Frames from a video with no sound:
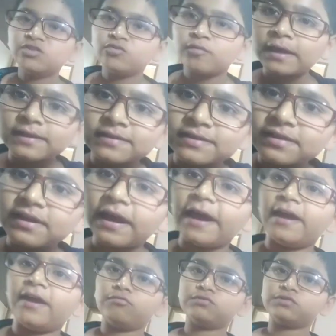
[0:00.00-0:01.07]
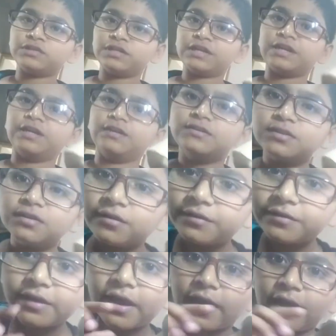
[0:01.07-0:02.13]
you can see, I have stick it.
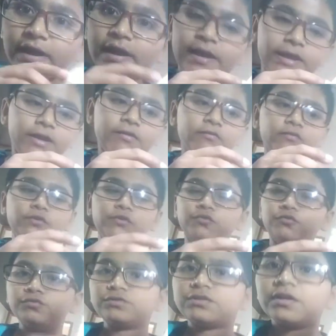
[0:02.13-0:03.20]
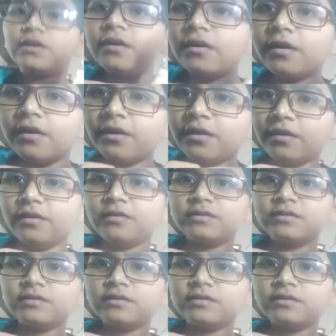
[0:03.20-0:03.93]
I have used a